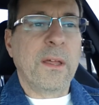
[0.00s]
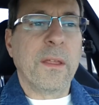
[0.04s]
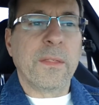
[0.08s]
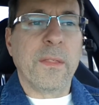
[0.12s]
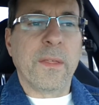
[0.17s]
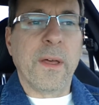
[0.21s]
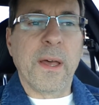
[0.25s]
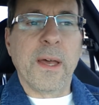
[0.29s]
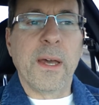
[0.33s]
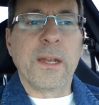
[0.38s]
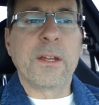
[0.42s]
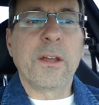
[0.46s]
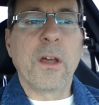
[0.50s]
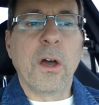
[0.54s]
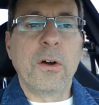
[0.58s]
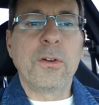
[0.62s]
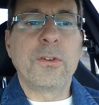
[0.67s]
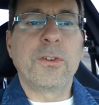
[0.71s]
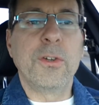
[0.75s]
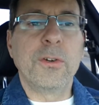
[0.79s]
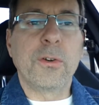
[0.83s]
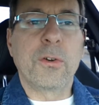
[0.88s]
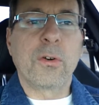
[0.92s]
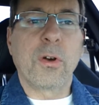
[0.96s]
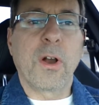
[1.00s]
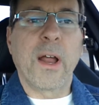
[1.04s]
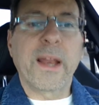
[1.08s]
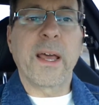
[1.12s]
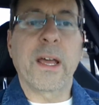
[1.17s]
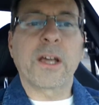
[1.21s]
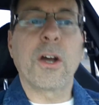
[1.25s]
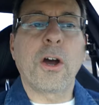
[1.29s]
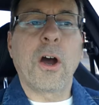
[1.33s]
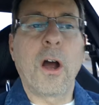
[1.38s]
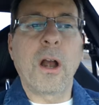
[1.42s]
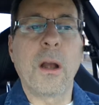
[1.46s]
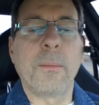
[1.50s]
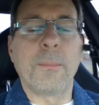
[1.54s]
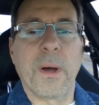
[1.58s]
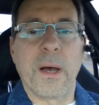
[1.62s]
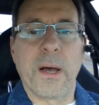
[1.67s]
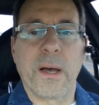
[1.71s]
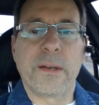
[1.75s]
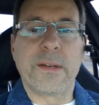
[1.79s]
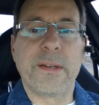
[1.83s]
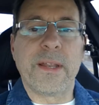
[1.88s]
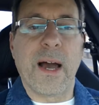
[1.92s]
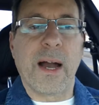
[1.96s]
then go to
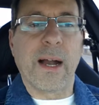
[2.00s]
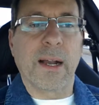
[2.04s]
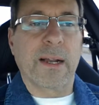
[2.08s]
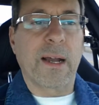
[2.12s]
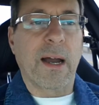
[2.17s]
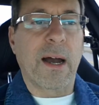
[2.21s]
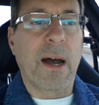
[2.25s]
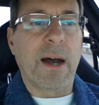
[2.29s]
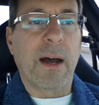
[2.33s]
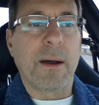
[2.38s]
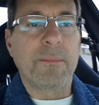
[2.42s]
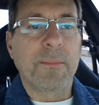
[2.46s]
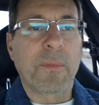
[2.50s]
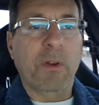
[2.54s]
creditkarma.com,